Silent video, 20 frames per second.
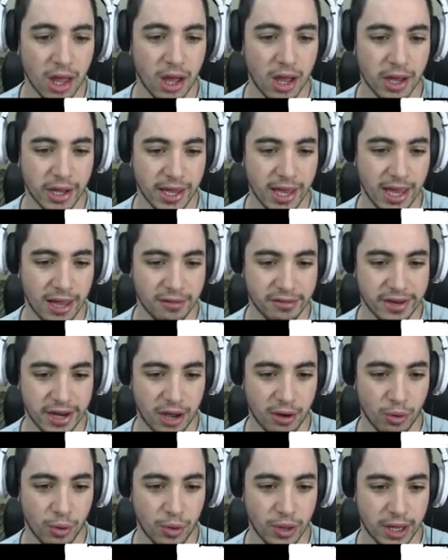Uh, caves
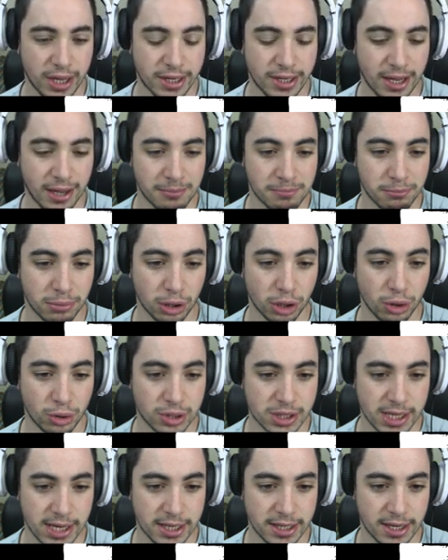now only contain
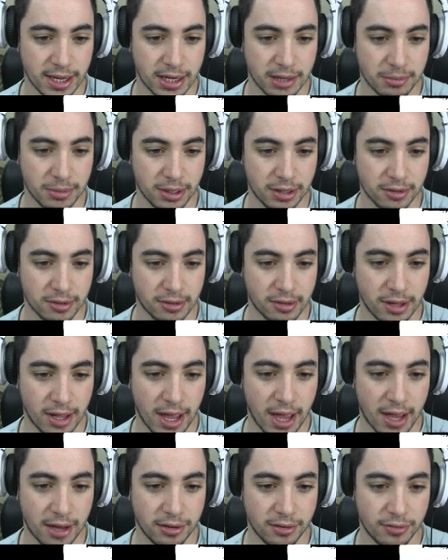blue-skinned enemies
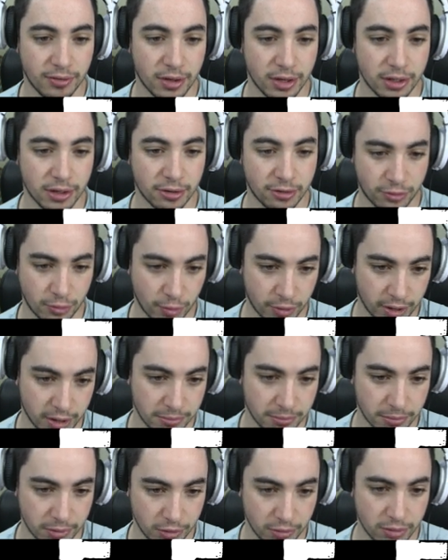and the distorted
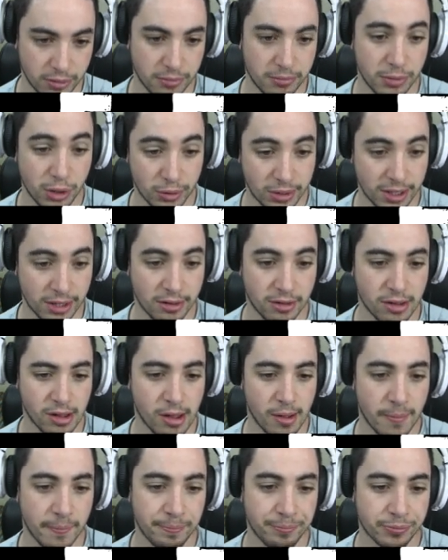mut mutants.
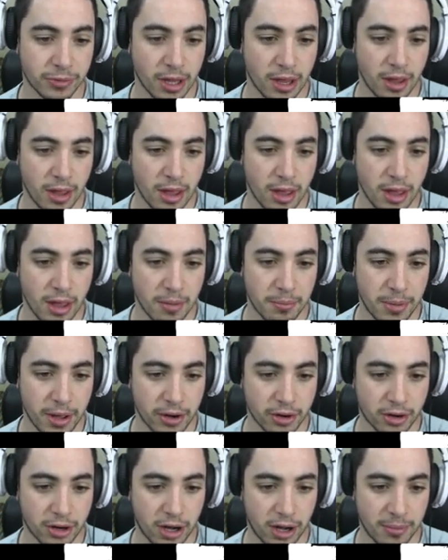
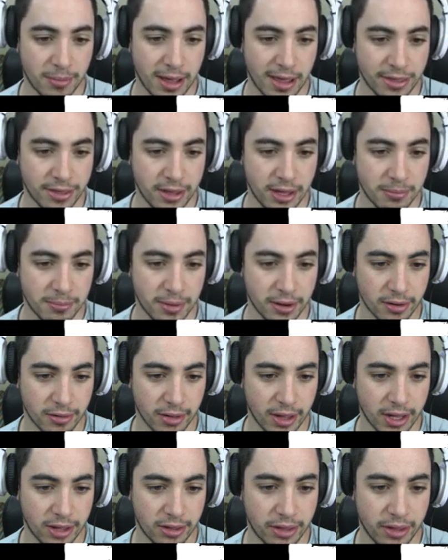Better combat theme, better
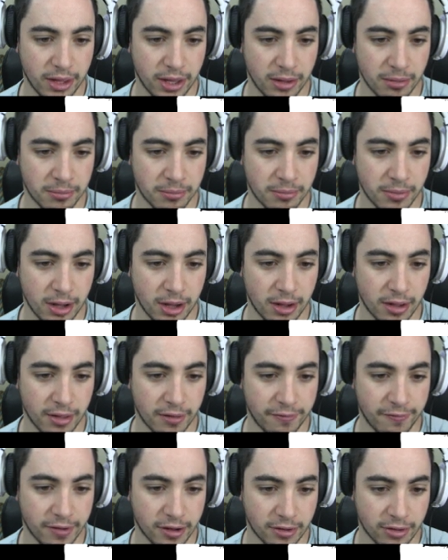lake theme. Uh, they
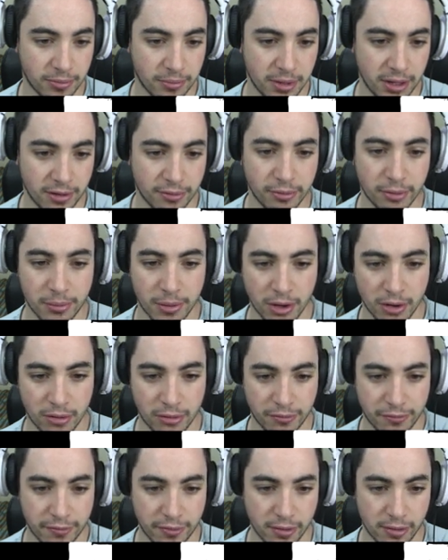fixed the peaceful
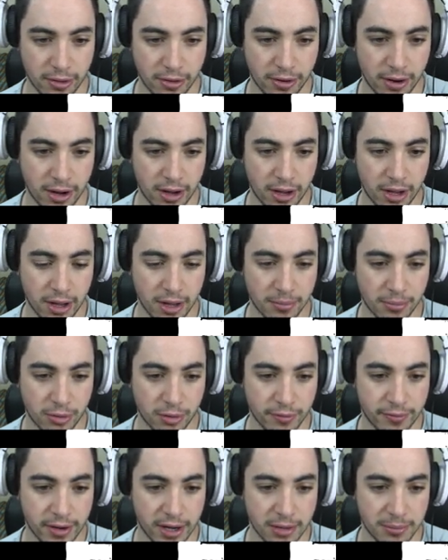mode. Further uh,
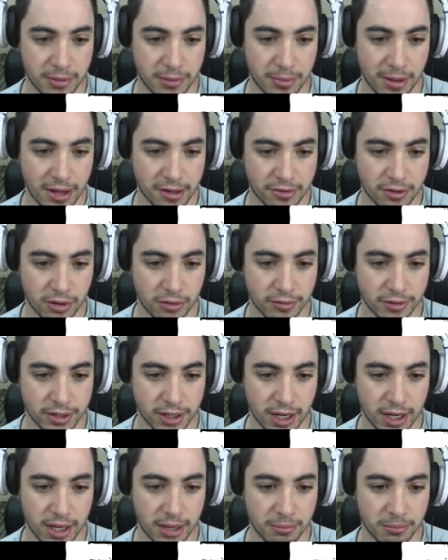improved enemy pacing over
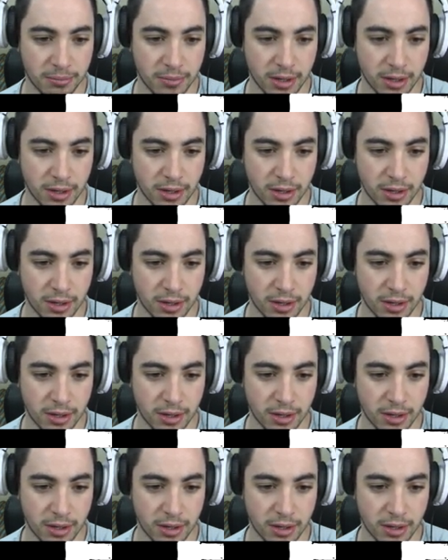time.